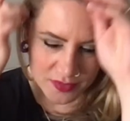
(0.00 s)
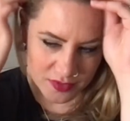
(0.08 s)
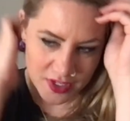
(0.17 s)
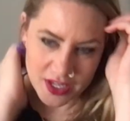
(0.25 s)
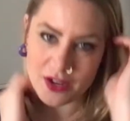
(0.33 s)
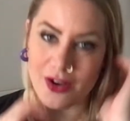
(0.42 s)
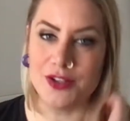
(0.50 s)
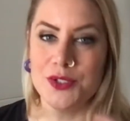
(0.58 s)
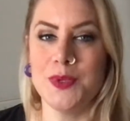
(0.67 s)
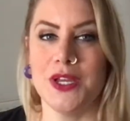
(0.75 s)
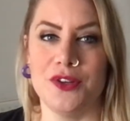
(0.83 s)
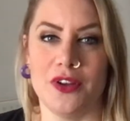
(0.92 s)
And also, we
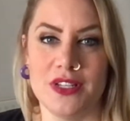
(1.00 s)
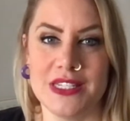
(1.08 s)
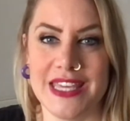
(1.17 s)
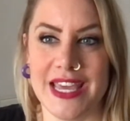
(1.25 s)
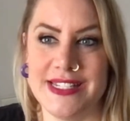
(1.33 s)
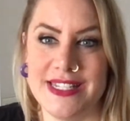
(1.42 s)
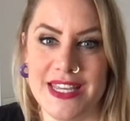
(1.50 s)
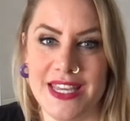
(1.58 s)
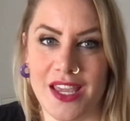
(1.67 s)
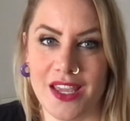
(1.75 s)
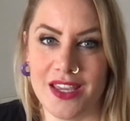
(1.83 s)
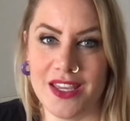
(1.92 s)
are not
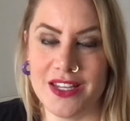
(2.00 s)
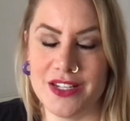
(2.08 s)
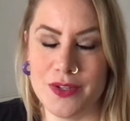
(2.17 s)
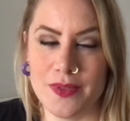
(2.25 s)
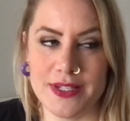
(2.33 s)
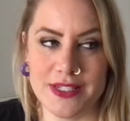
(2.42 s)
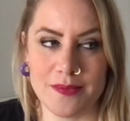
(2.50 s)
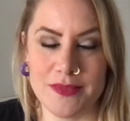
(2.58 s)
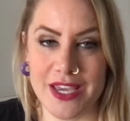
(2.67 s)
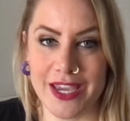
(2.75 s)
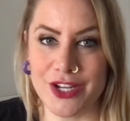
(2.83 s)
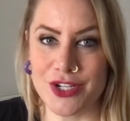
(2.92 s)
getting into the
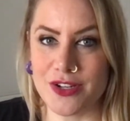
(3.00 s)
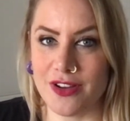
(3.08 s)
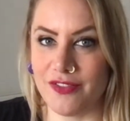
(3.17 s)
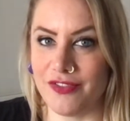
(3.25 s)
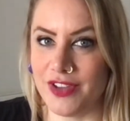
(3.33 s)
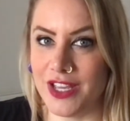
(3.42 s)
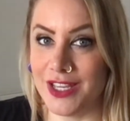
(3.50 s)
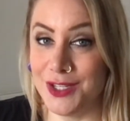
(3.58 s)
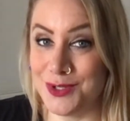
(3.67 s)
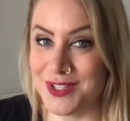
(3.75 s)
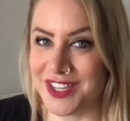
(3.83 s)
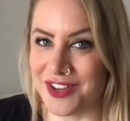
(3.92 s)
temptation of
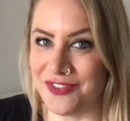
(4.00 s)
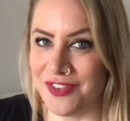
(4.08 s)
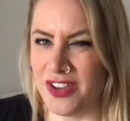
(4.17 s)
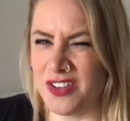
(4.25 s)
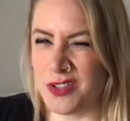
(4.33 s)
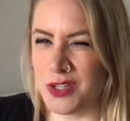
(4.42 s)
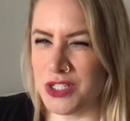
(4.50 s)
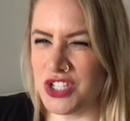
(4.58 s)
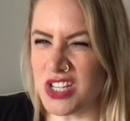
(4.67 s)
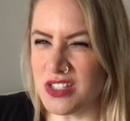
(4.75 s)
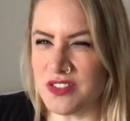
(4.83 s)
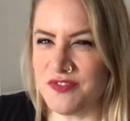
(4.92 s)
using our phone to
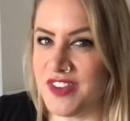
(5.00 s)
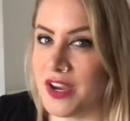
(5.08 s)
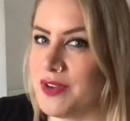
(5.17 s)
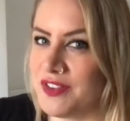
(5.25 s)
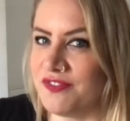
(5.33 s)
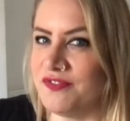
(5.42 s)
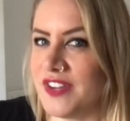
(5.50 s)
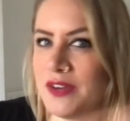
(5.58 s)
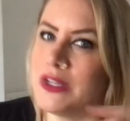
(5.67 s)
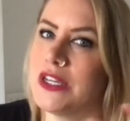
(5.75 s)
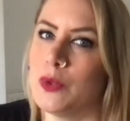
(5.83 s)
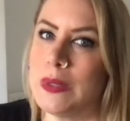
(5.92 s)
just very
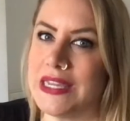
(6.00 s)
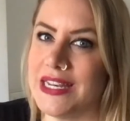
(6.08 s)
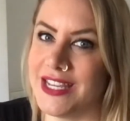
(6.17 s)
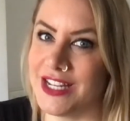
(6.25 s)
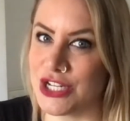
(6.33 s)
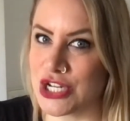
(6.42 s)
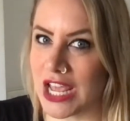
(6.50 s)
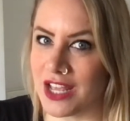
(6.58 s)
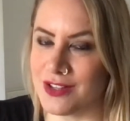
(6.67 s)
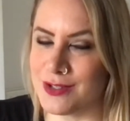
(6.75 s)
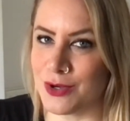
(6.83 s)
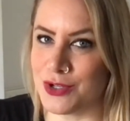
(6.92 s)
quickly check
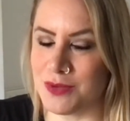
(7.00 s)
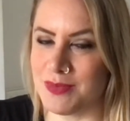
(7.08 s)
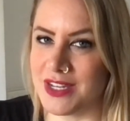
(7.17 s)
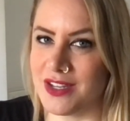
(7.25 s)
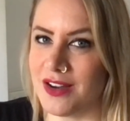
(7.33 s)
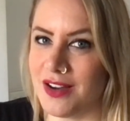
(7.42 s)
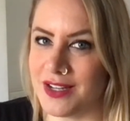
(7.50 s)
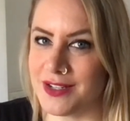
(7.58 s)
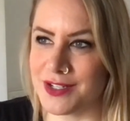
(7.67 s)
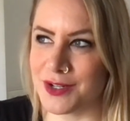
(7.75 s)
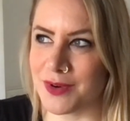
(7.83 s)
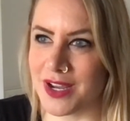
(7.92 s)
social media,
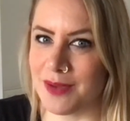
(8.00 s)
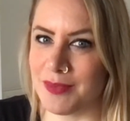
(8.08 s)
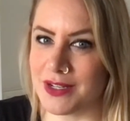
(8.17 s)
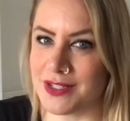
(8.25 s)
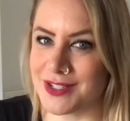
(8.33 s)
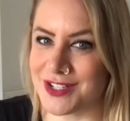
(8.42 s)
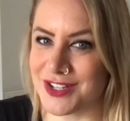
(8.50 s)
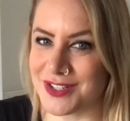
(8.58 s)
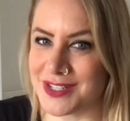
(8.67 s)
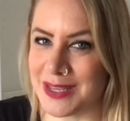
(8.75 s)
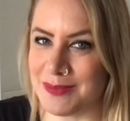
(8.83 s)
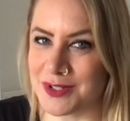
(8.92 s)
Instagram, and just
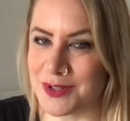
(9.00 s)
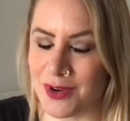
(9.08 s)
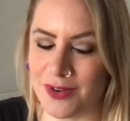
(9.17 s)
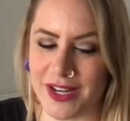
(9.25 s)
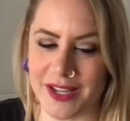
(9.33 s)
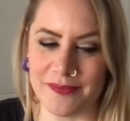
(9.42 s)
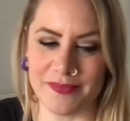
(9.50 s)
keep scrolling,